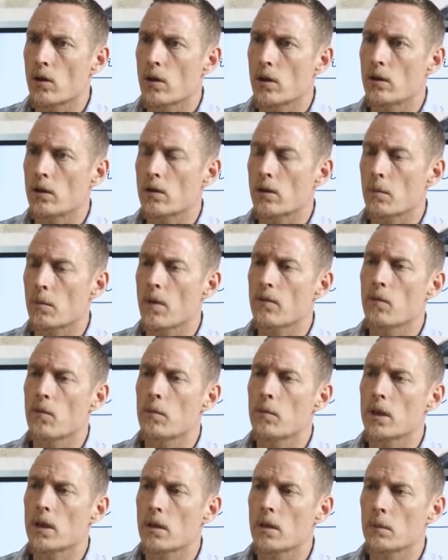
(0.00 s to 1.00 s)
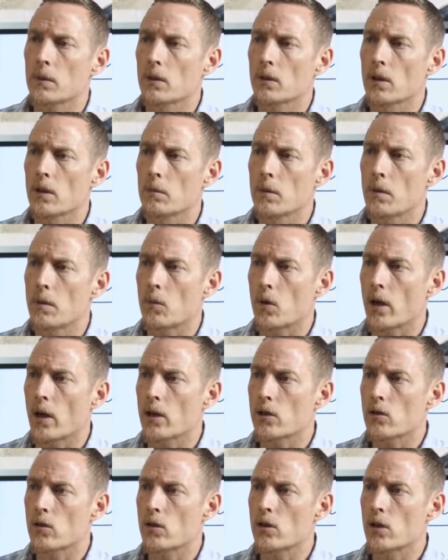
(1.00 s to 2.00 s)
and some of them become a little bit more
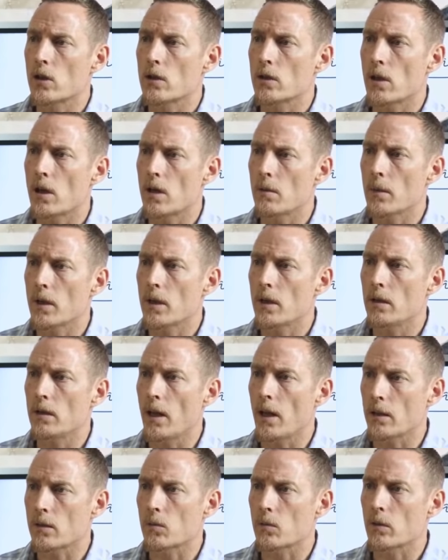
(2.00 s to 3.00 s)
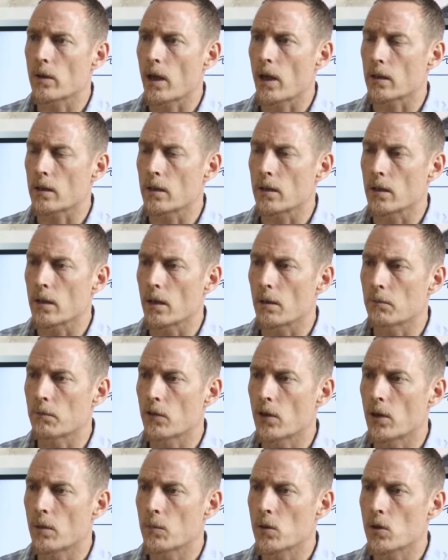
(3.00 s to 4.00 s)
estrogen dominant, and that's where that can come from.